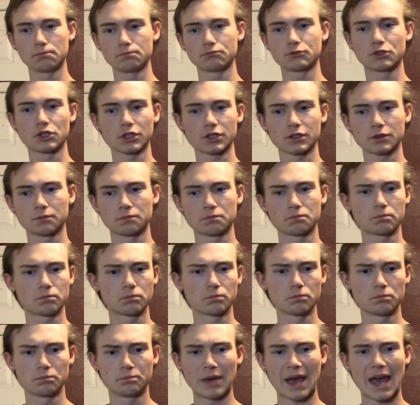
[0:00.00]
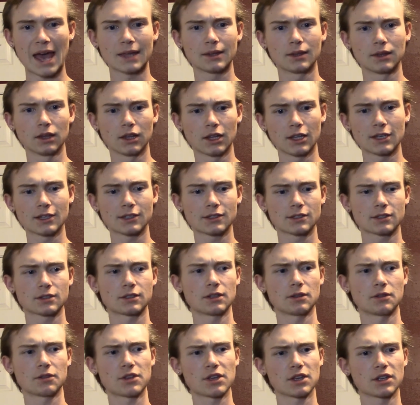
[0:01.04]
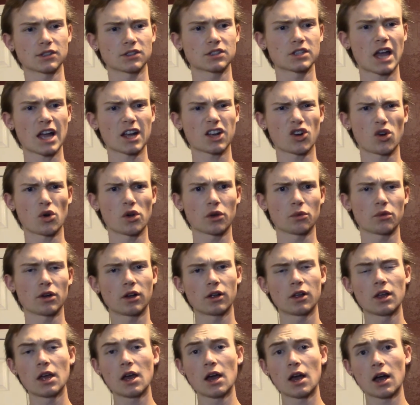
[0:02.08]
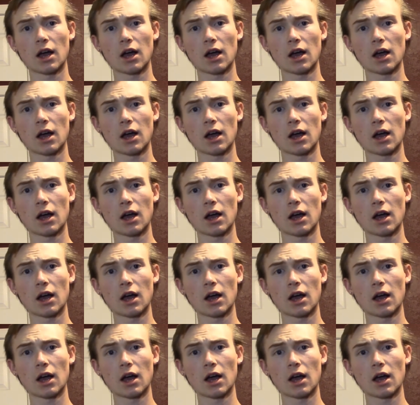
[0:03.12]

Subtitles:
just bad links and things not going well.